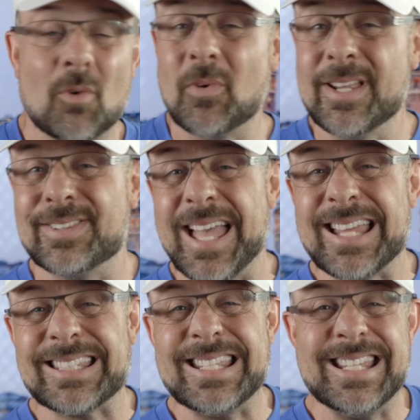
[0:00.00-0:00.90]
Well, friend,
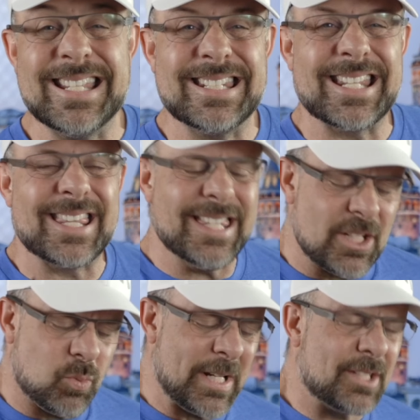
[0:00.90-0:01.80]
that is
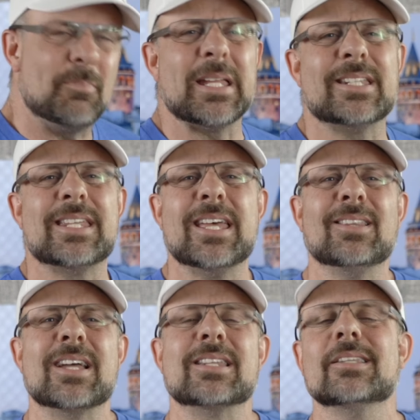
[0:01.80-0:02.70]
this week's biggest
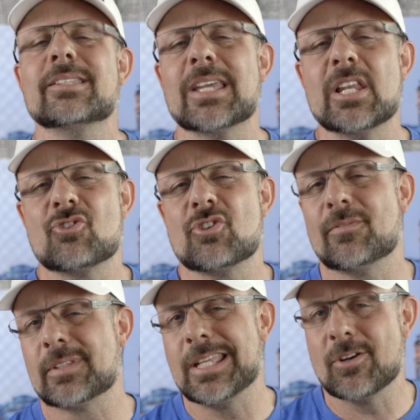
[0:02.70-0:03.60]
headlines. Let's kind of
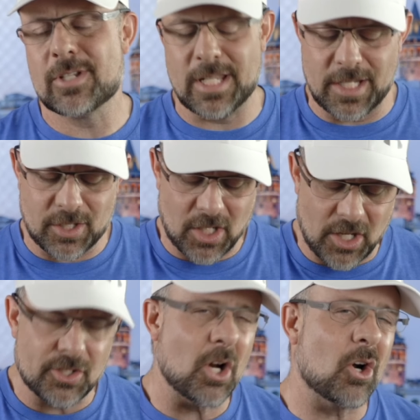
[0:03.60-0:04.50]
shift gears and
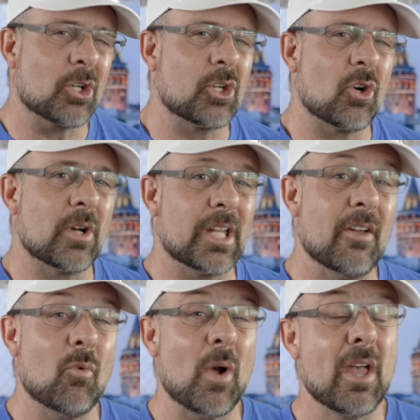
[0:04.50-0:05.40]
discuss our current
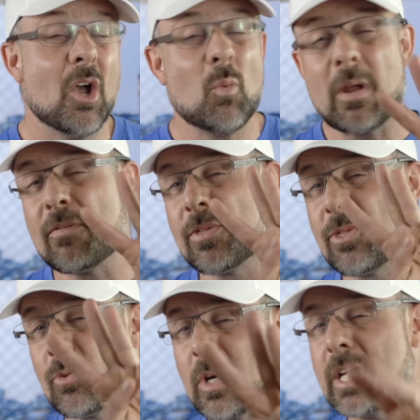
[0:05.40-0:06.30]
giveaway. We have
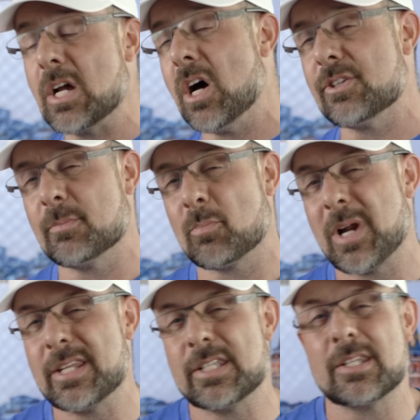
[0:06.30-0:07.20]
three awesome
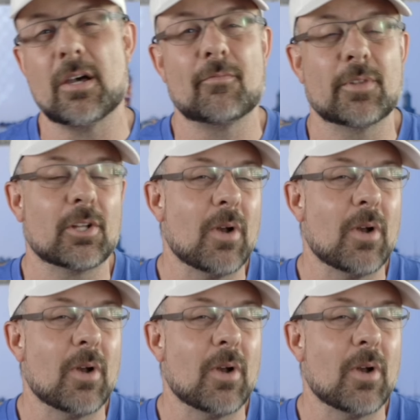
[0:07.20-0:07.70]
prizes up for the